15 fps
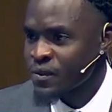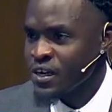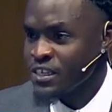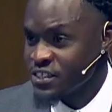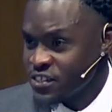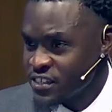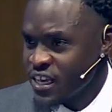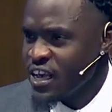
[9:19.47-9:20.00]

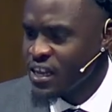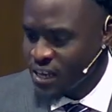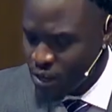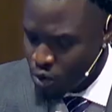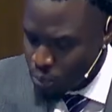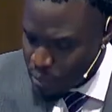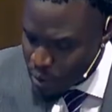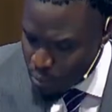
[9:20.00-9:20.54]
and say a
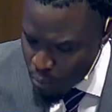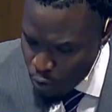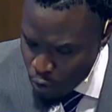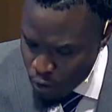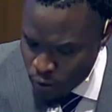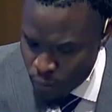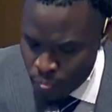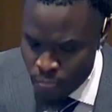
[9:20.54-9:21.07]
little bit
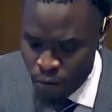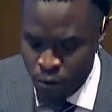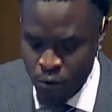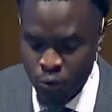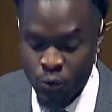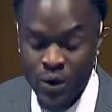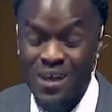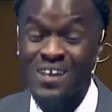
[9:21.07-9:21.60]
more,
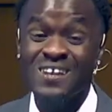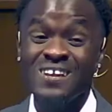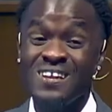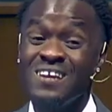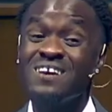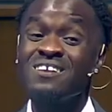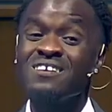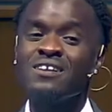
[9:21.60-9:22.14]
we are
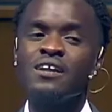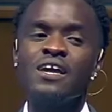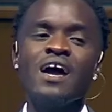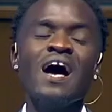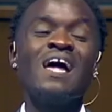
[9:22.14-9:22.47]
literally